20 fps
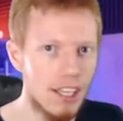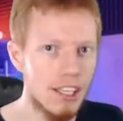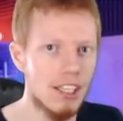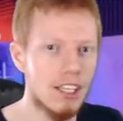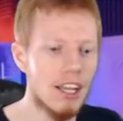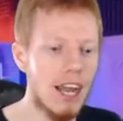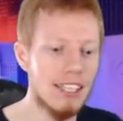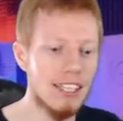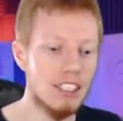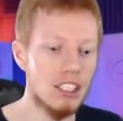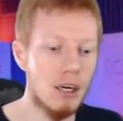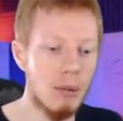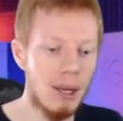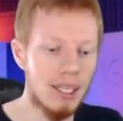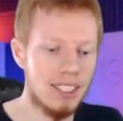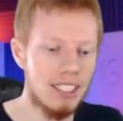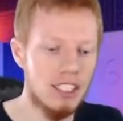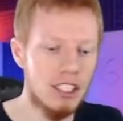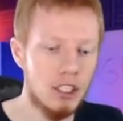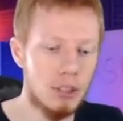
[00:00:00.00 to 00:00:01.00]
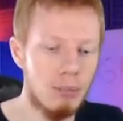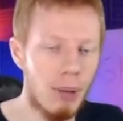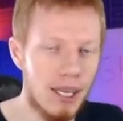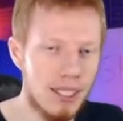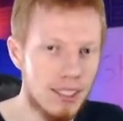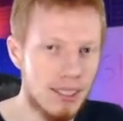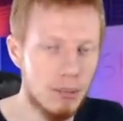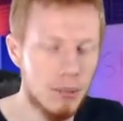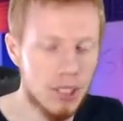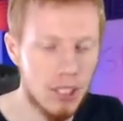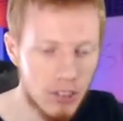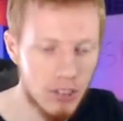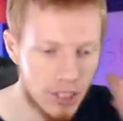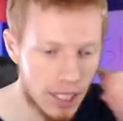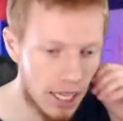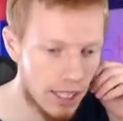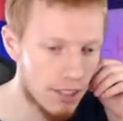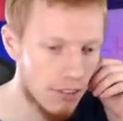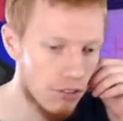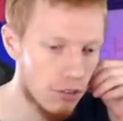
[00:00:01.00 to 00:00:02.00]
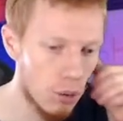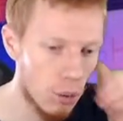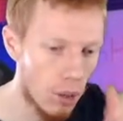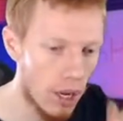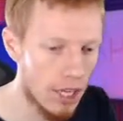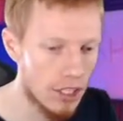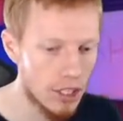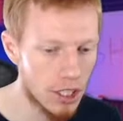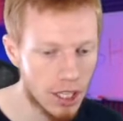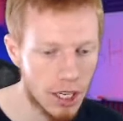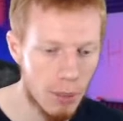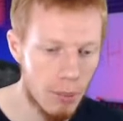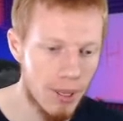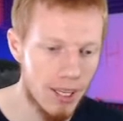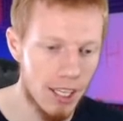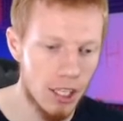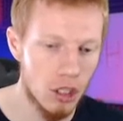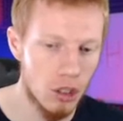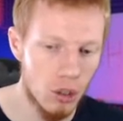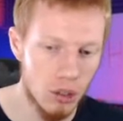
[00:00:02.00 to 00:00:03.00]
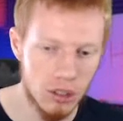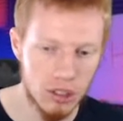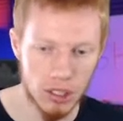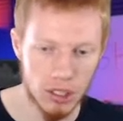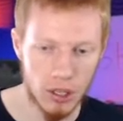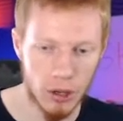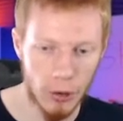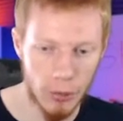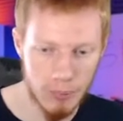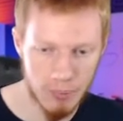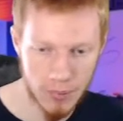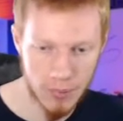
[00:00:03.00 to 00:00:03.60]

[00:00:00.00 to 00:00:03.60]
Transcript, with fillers: You guys are going to basically space themselves out on the floor, and you're going to be good to go.